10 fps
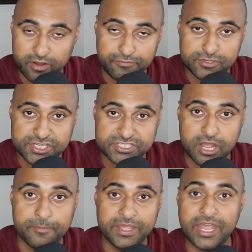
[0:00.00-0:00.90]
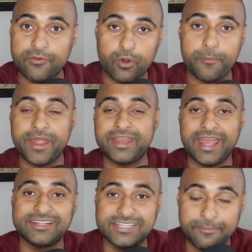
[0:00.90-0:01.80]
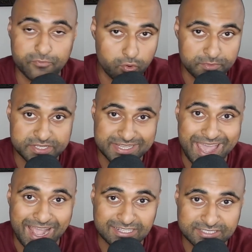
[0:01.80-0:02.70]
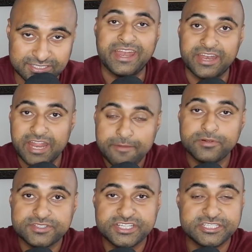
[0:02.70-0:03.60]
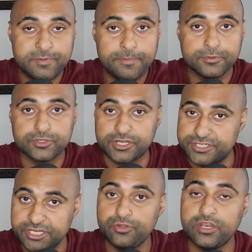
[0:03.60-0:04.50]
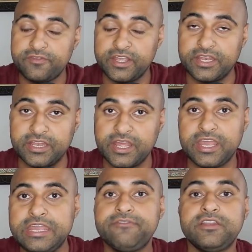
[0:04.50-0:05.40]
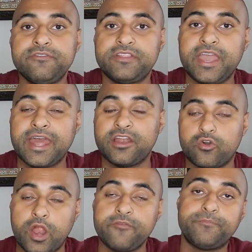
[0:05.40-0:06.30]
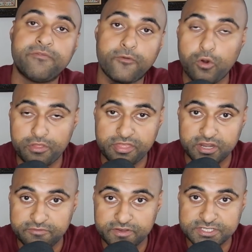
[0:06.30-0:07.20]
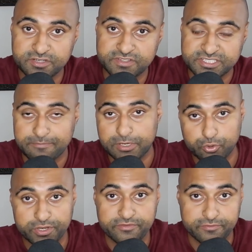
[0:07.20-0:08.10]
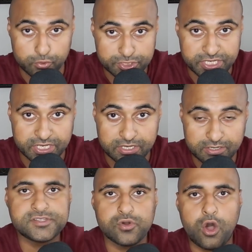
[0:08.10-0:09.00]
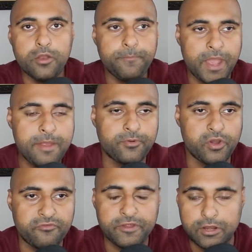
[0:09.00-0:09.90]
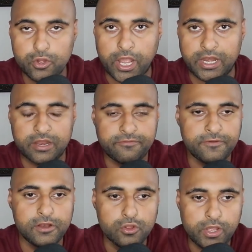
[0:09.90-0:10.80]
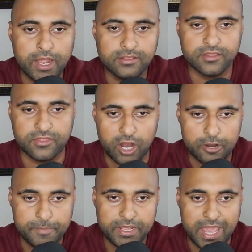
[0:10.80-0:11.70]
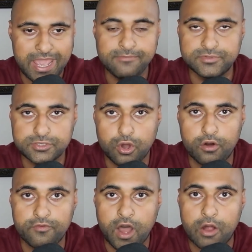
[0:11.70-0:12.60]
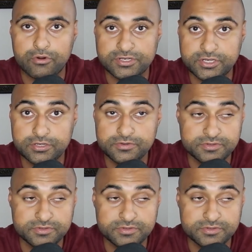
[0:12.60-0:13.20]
refugees coming in were made exempt from these acts. And it enables these people to continue living in India even if they had arrived before 31st of December 2014. So on paper, if we look at it, if we look at the dharmic aims of our